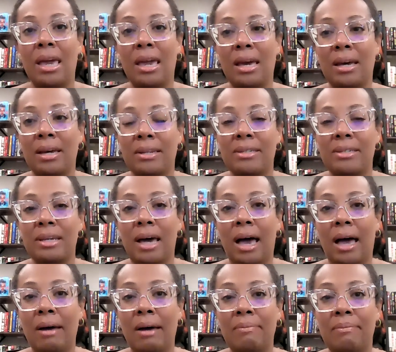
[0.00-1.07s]
And
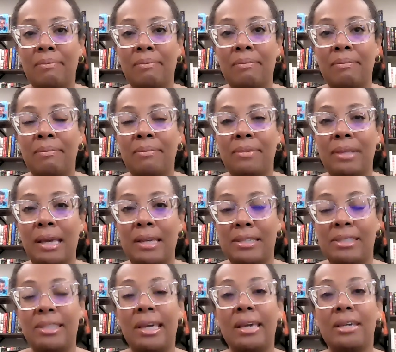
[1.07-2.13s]

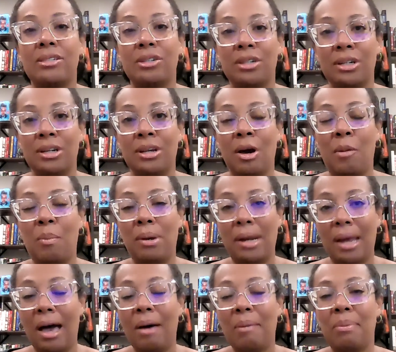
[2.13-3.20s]
as things started to
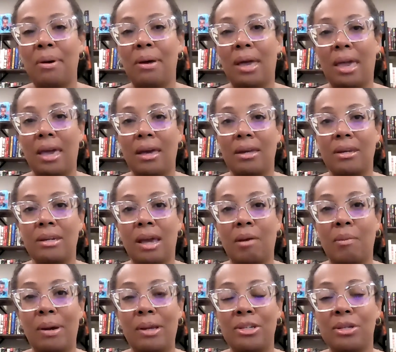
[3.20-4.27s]
open up, and
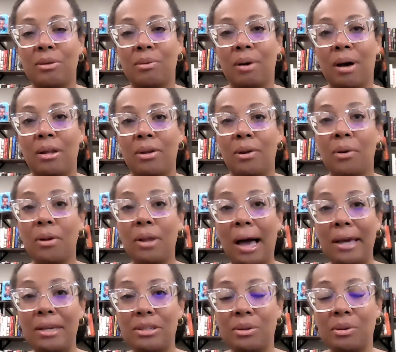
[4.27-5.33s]
I went to a local
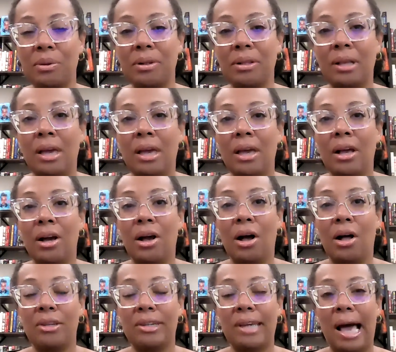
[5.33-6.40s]
high school
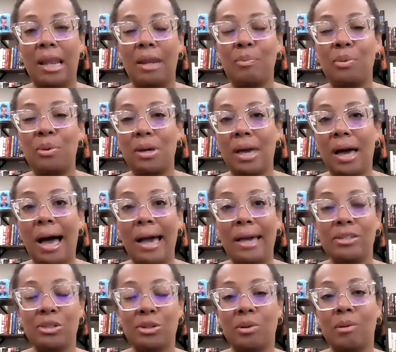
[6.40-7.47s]
called Kalapuya
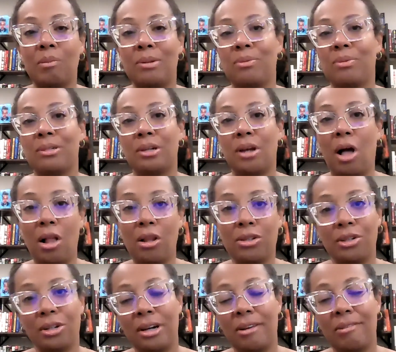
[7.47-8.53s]
High School, which was an
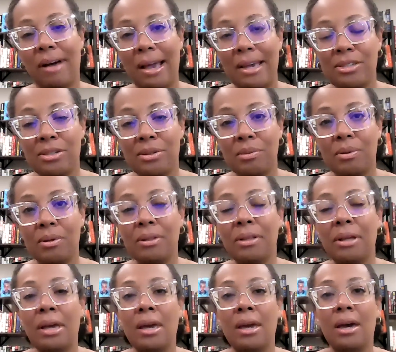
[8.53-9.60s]
alternative high
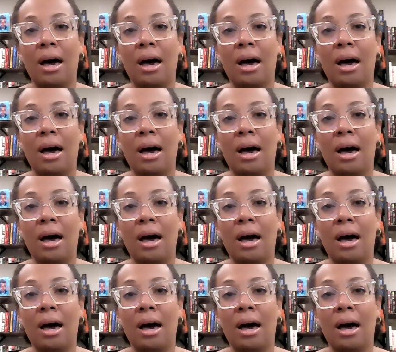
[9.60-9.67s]
school.